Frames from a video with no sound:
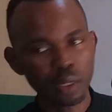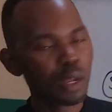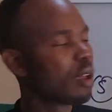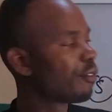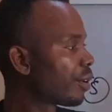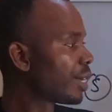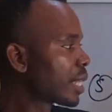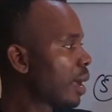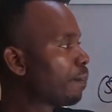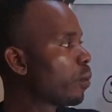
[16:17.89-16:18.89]
For
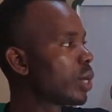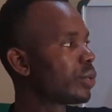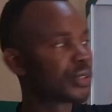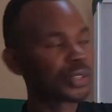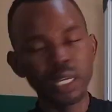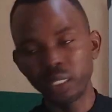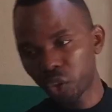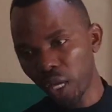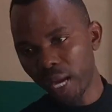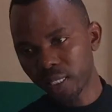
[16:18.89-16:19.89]
example, when you see a chart,